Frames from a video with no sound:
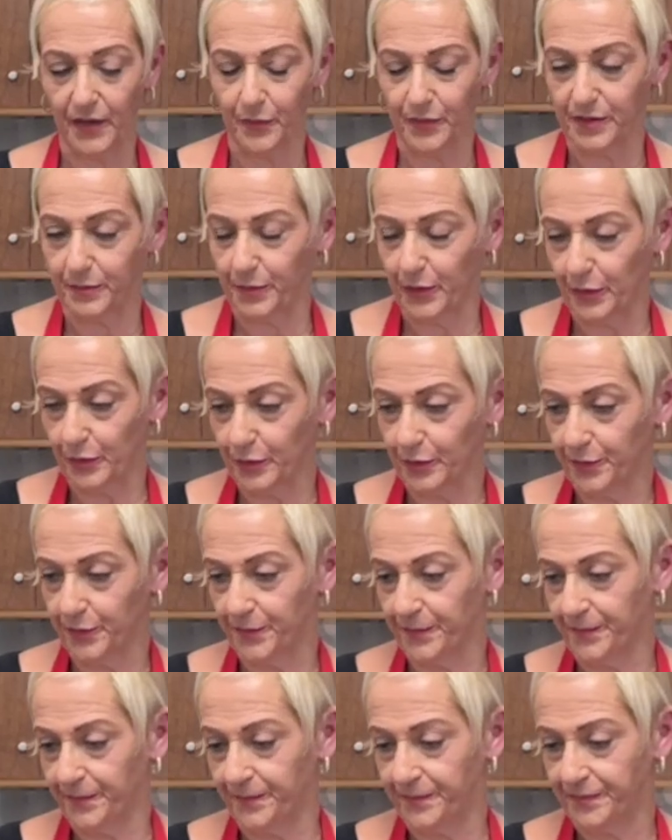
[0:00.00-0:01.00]
it. You just
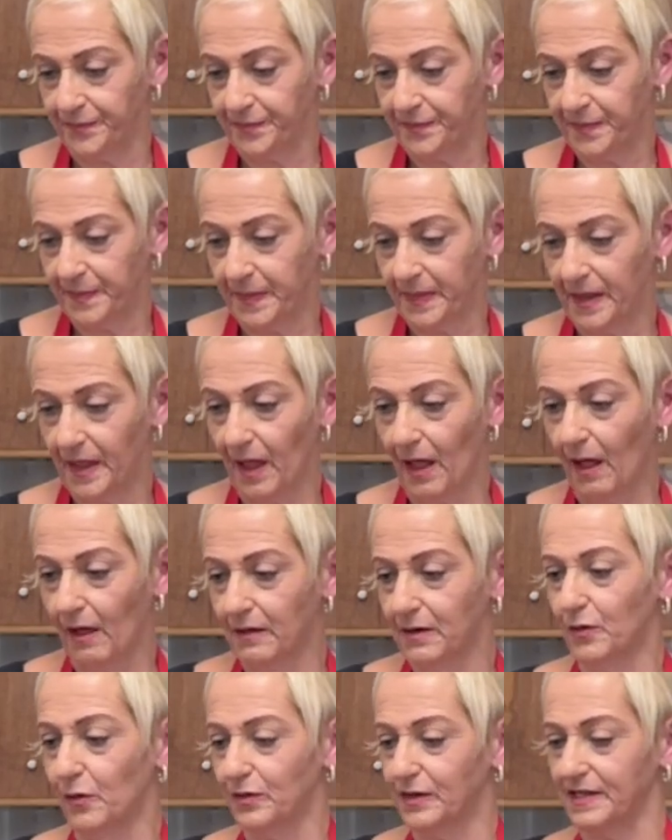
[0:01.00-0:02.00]
continue for another 2 more
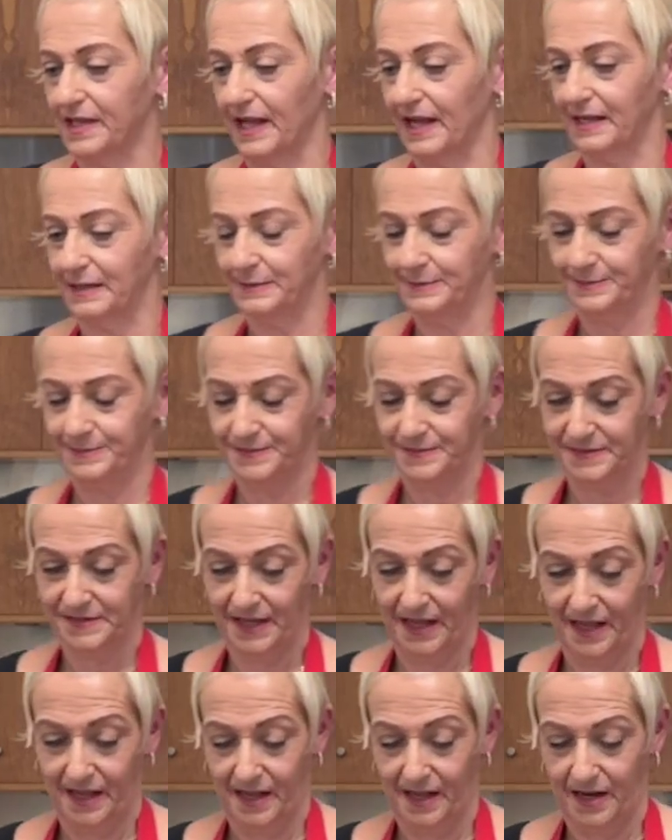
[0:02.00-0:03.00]
minutes.
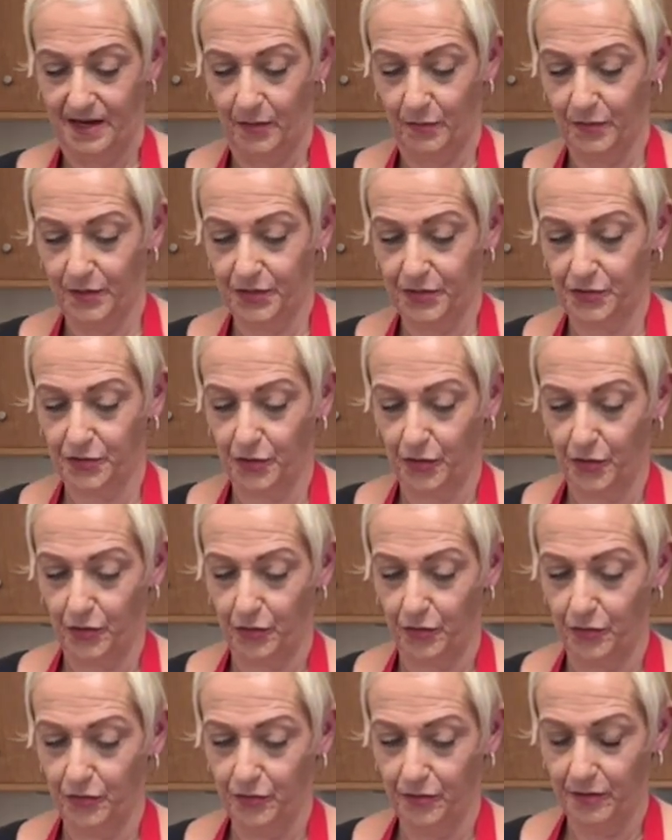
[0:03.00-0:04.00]
But I like
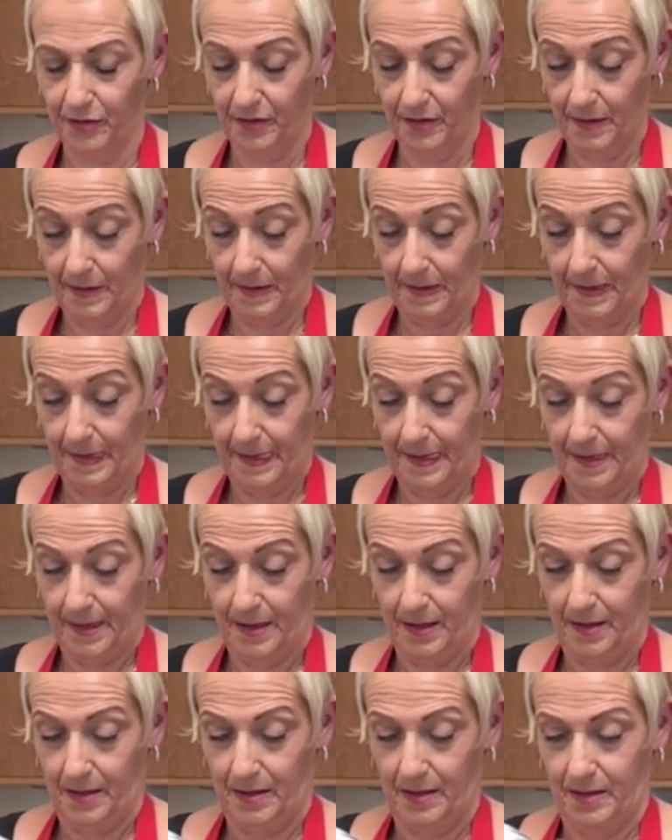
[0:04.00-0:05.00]
it with milk.
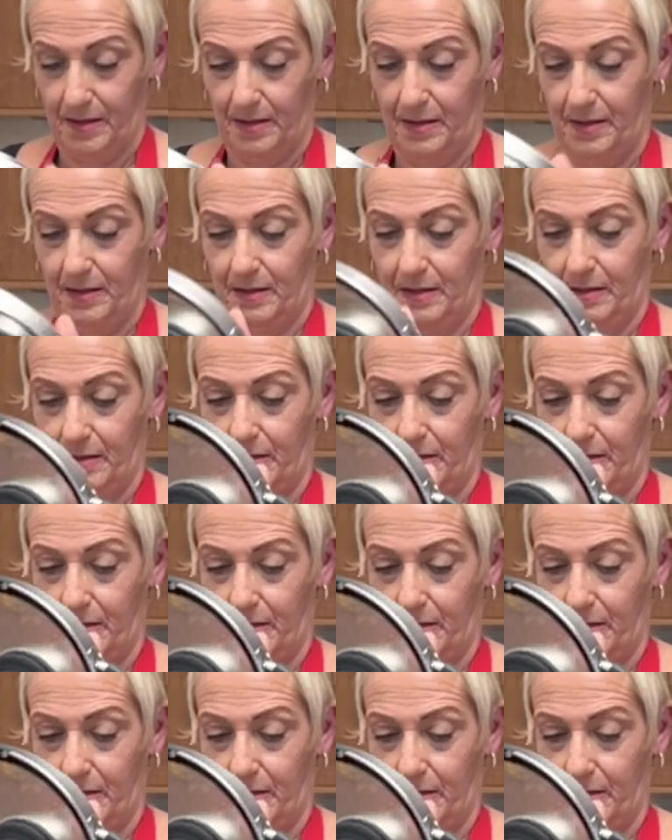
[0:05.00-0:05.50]
Oh,